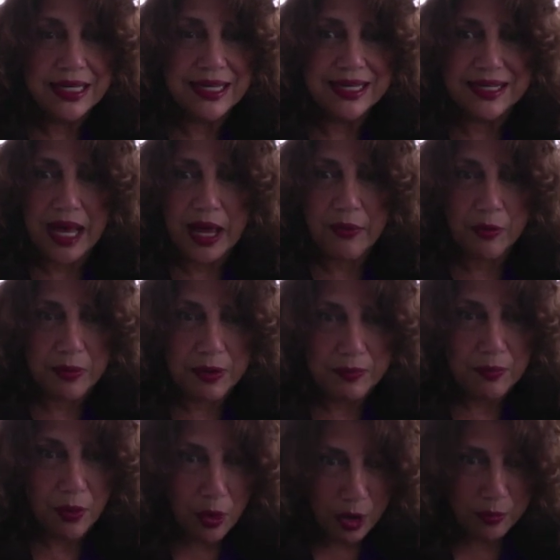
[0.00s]
and I will be
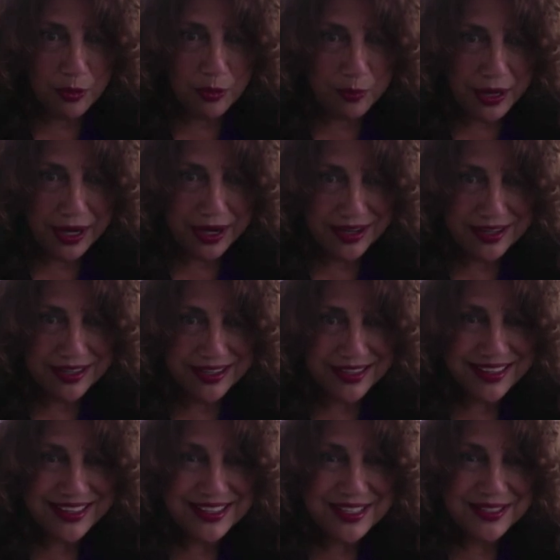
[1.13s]
more prepared
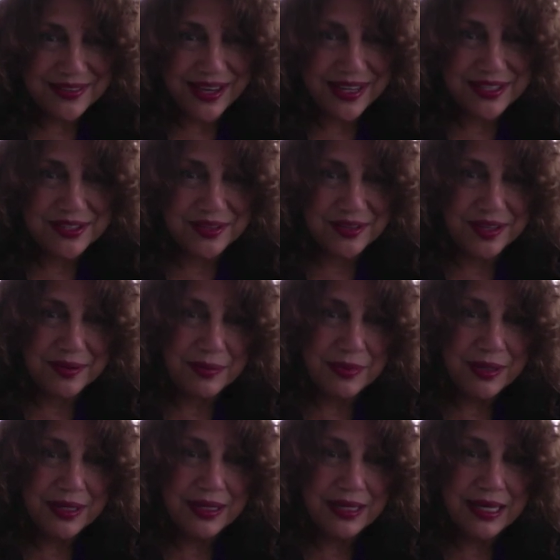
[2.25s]
to answer them
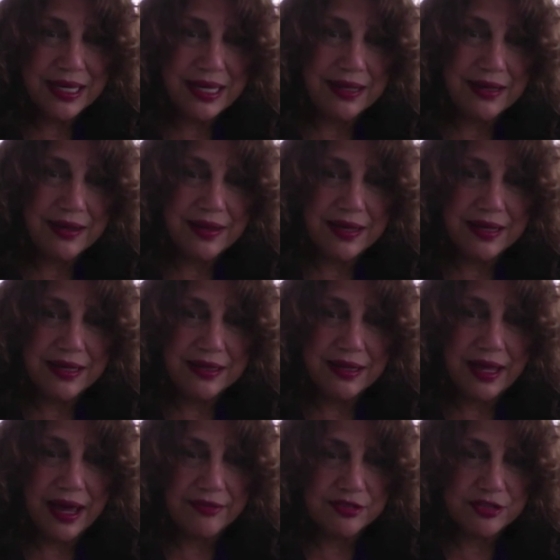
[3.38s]
in the
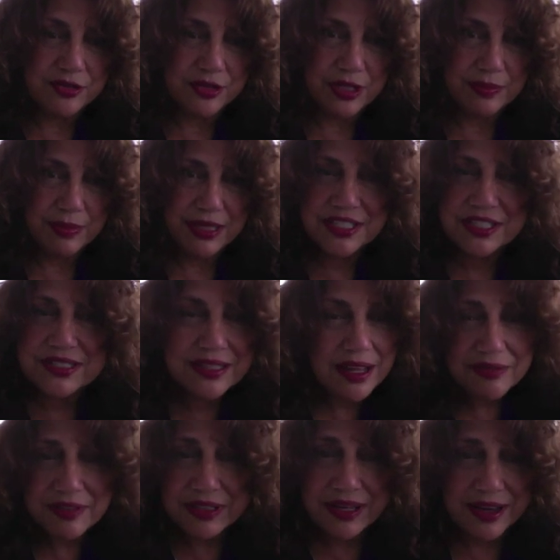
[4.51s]
live stream. I just
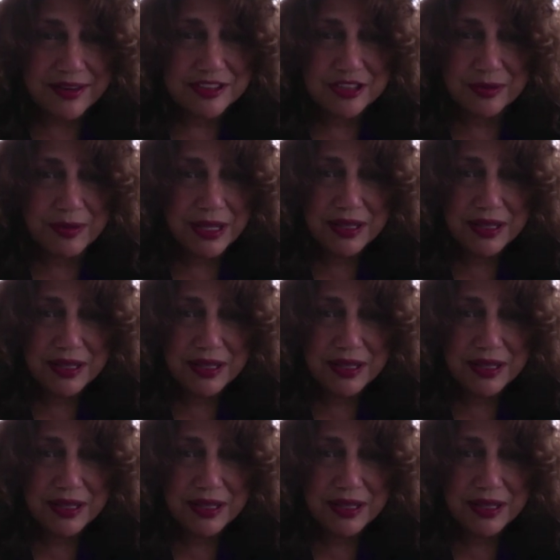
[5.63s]
love the live stream. I